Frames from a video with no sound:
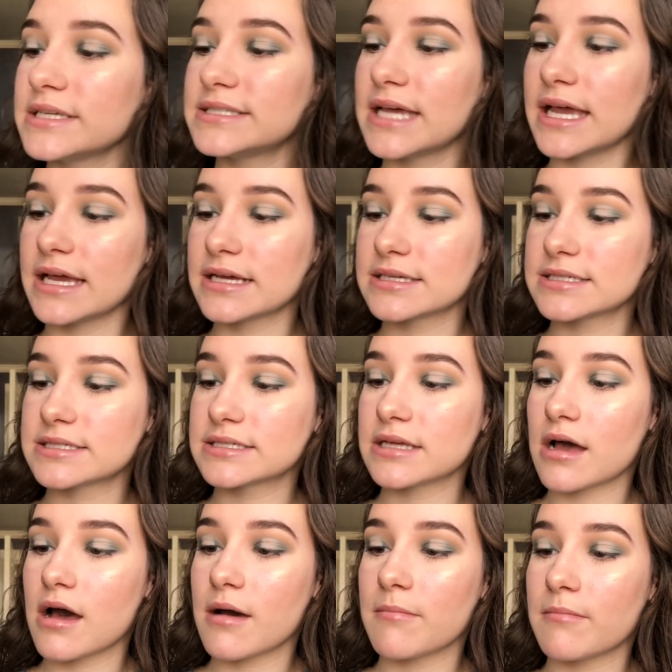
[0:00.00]
gonna take
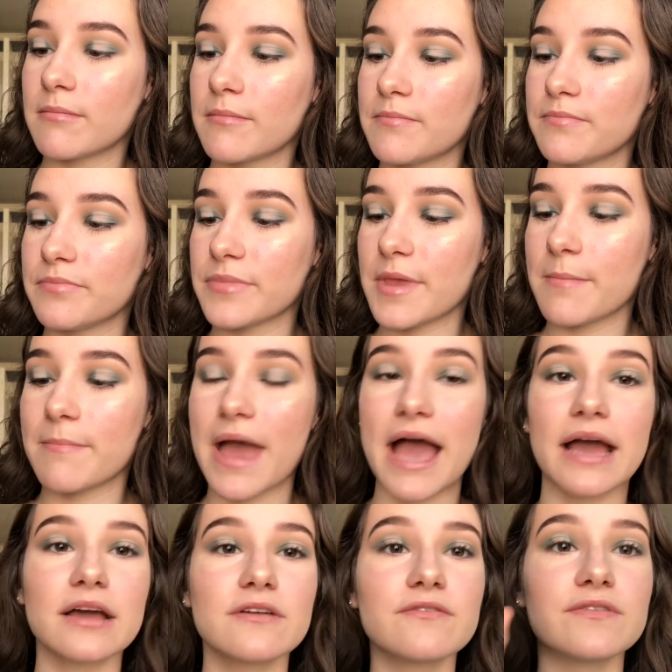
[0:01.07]
some
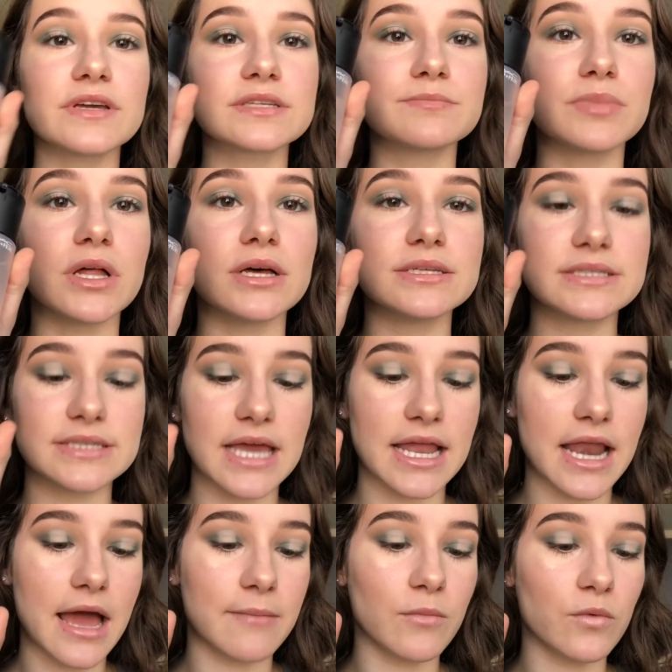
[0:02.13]
MAC Fix Plus, and
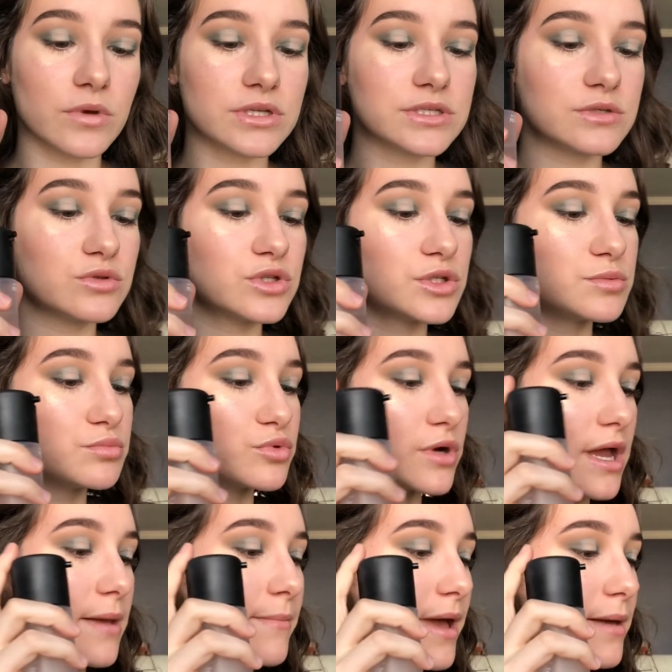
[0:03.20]
I'm going to
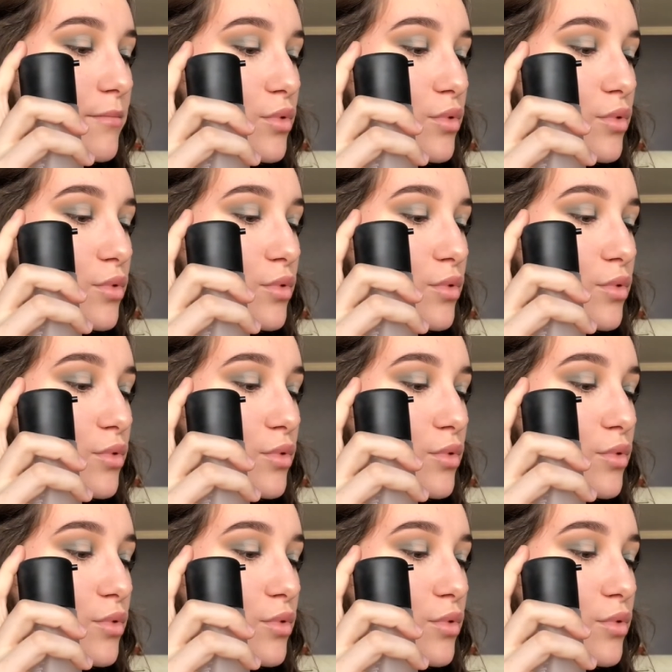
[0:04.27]
spray my